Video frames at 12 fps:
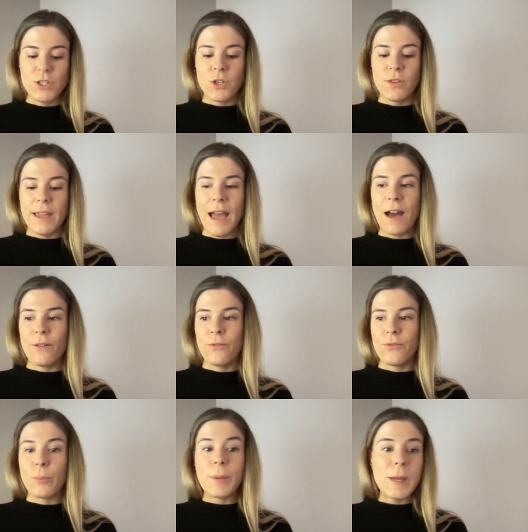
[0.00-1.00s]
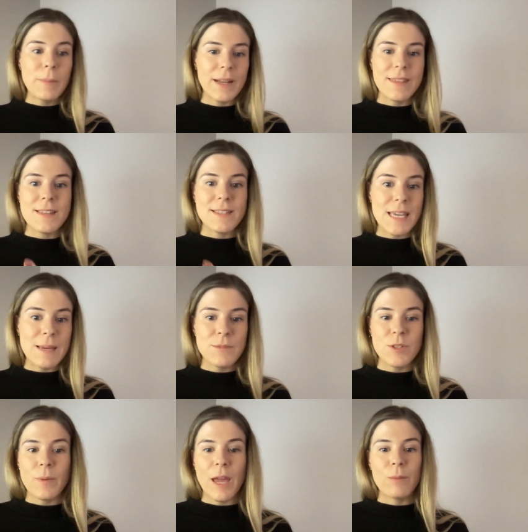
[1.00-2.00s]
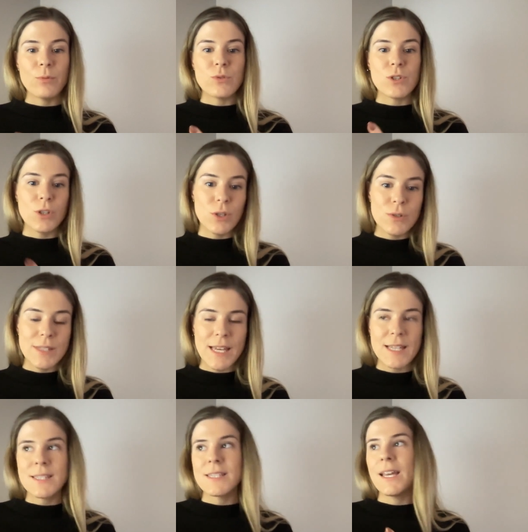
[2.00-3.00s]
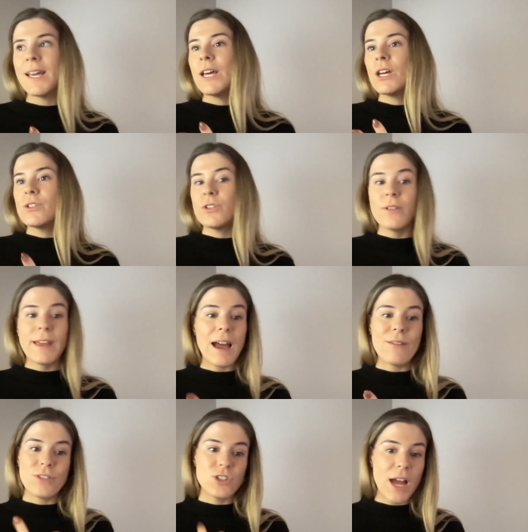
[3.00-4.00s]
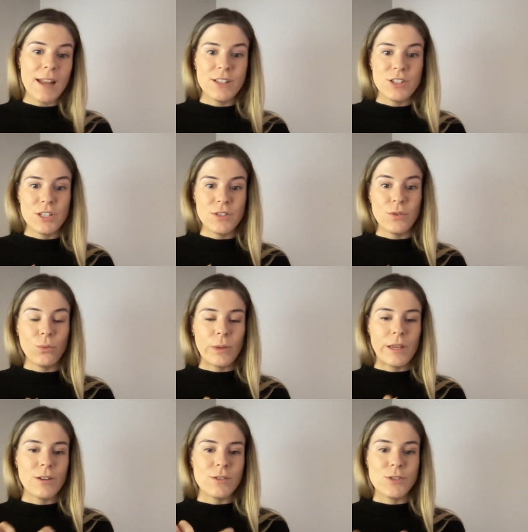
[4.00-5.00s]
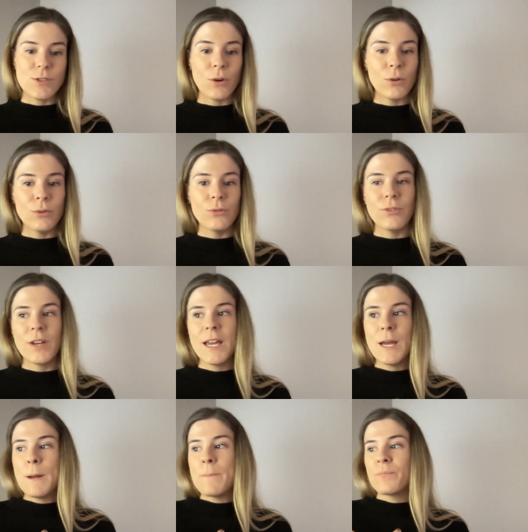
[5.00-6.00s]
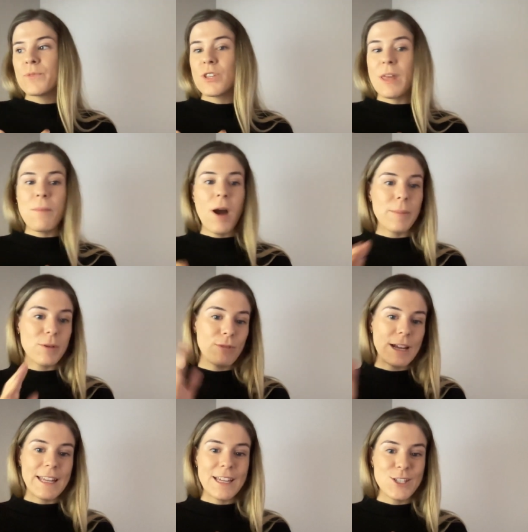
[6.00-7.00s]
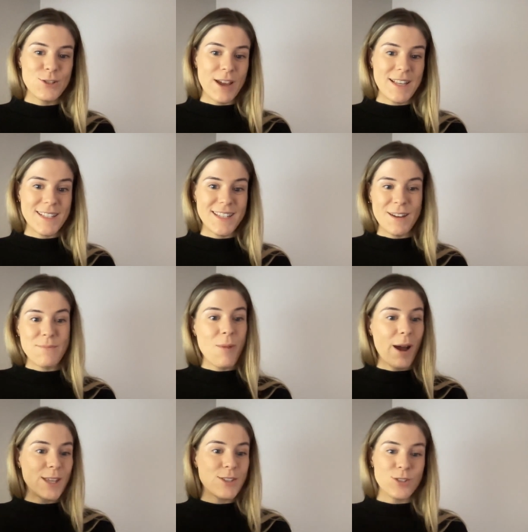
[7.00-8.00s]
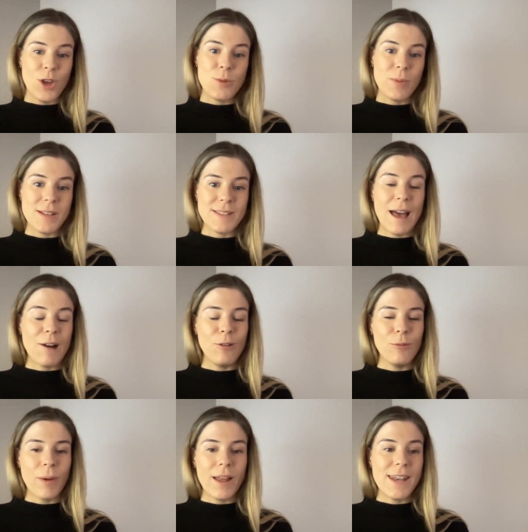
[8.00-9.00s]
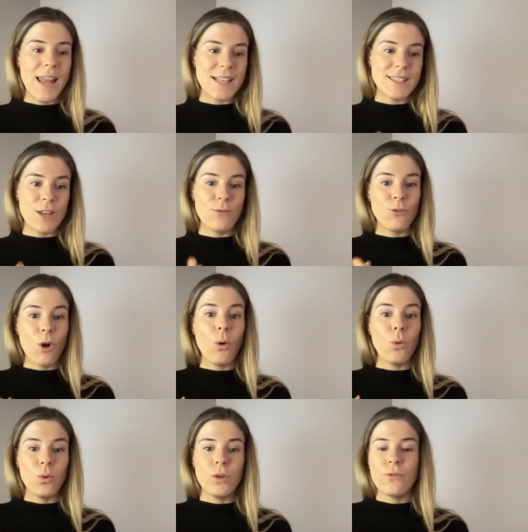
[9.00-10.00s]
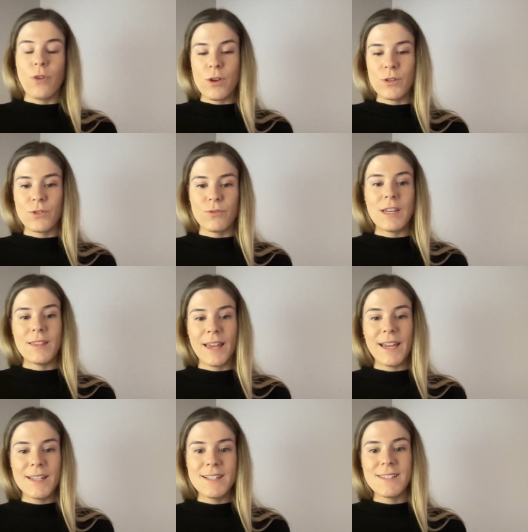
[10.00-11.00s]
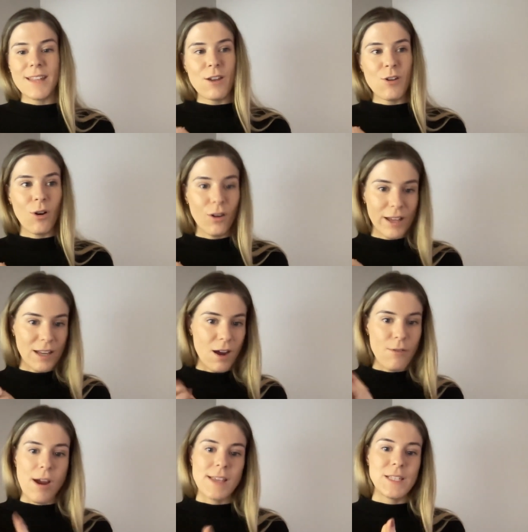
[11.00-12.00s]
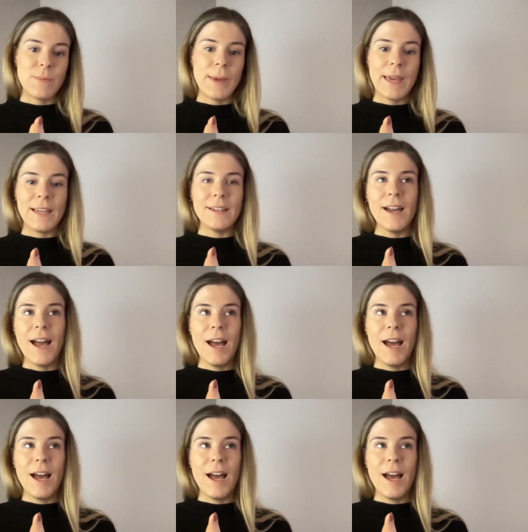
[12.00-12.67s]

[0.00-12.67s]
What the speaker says: Do they have the people in the team to be able to use this? Do they have the challenges that we can solve? So they might be really interested and might scope us out, but unless they've got all of those three things, they're not in our ICP.